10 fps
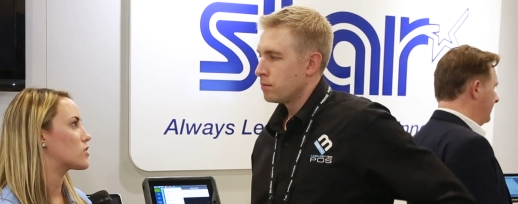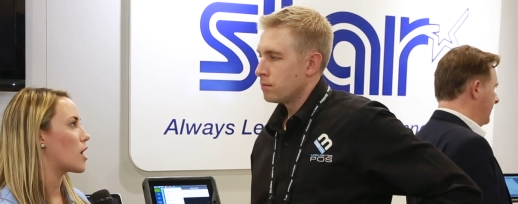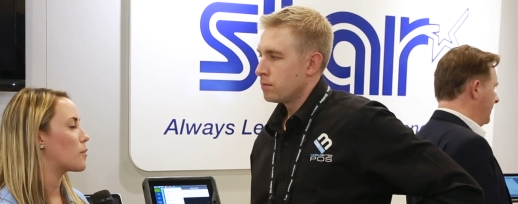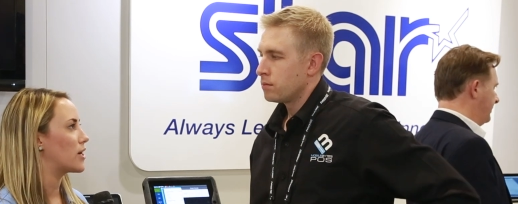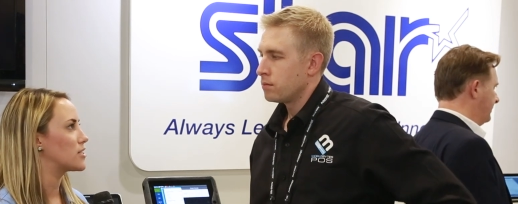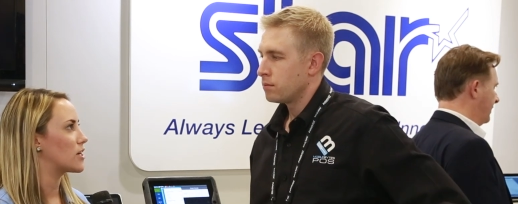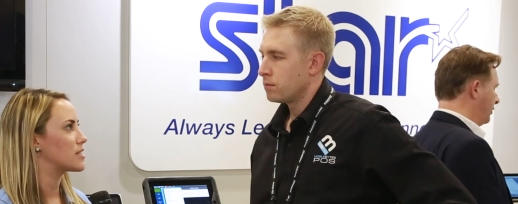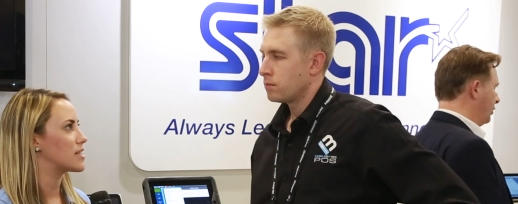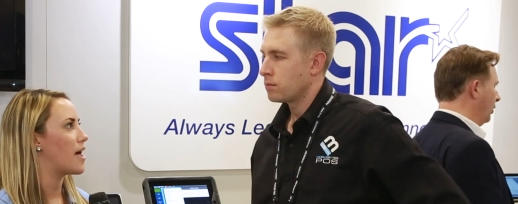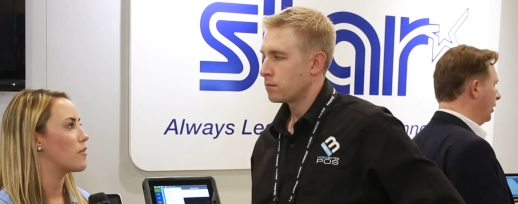Speaker 1: Star
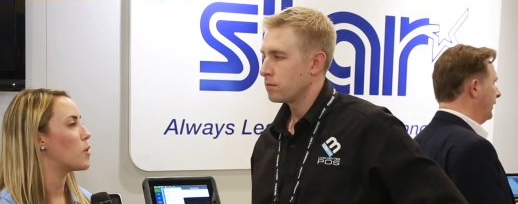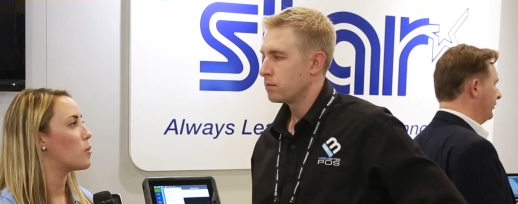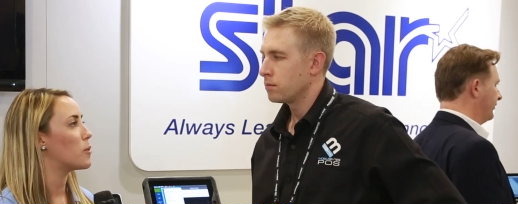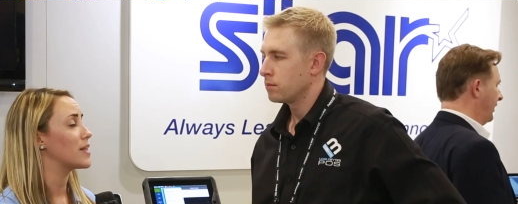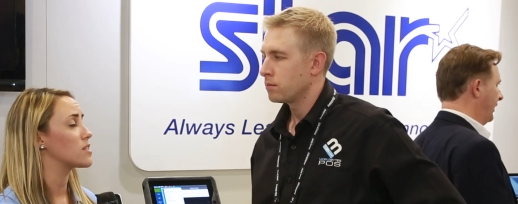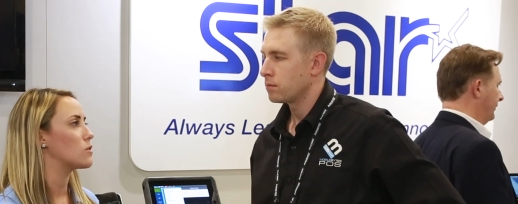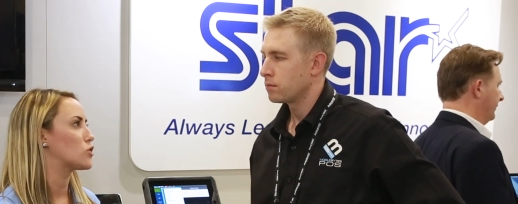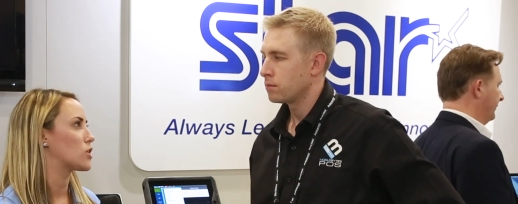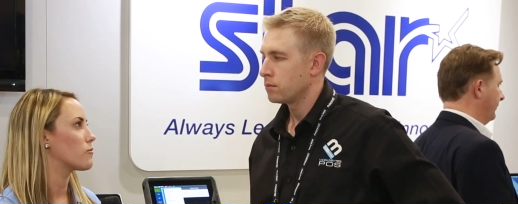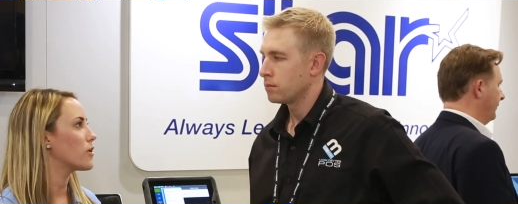printers and the MobileByte
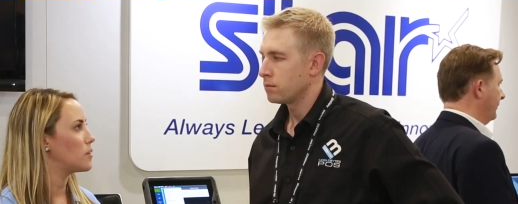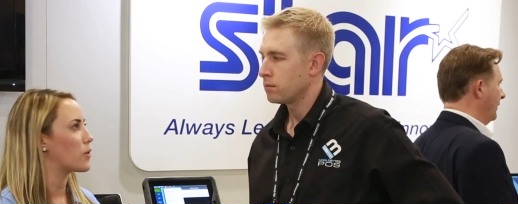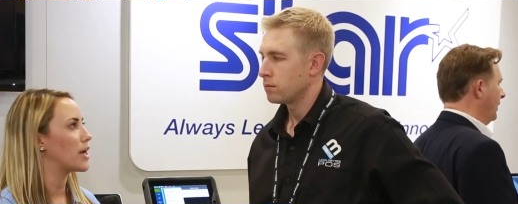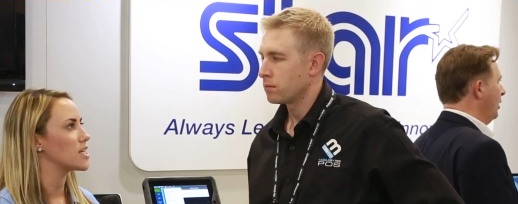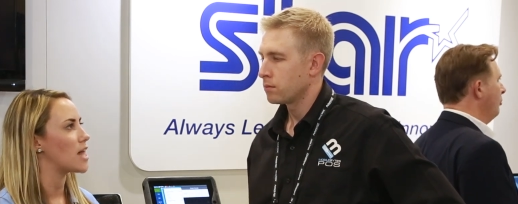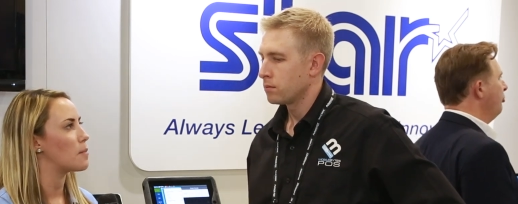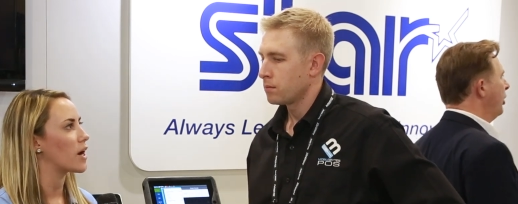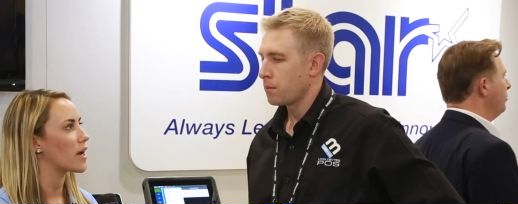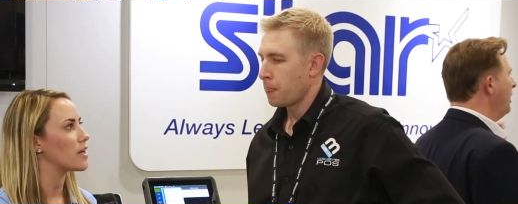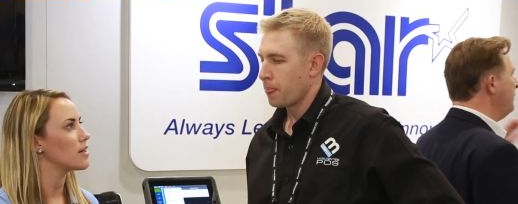solution really bring to that
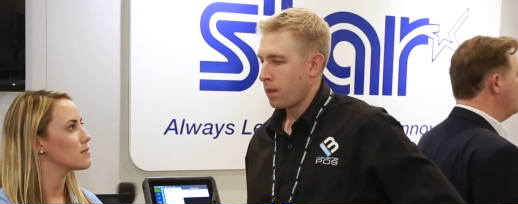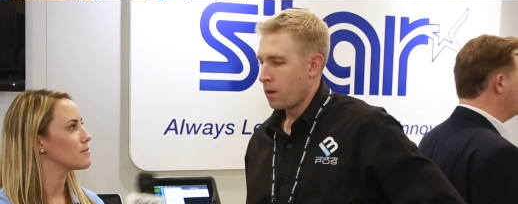market?